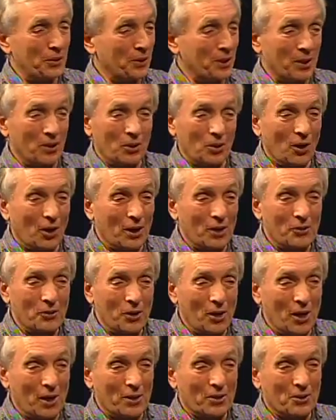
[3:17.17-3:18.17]
you get a lot of
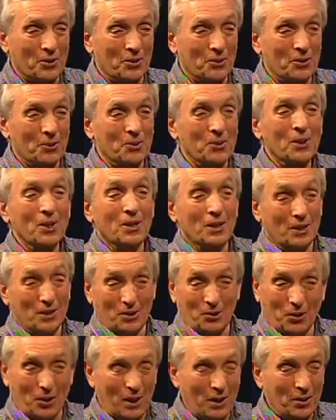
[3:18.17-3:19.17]
nautical,
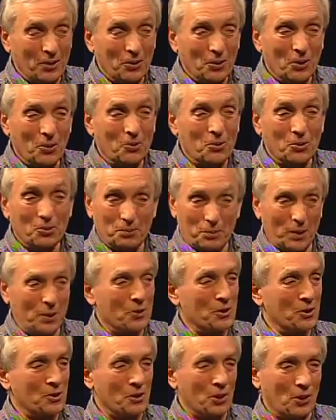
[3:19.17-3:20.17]
a lot of local
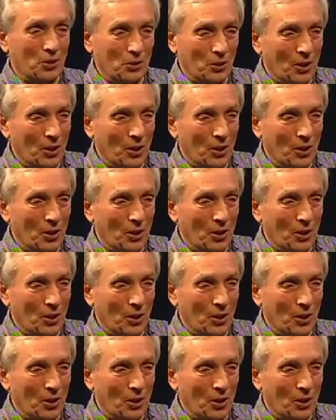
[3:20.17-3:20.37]
because there's yeah.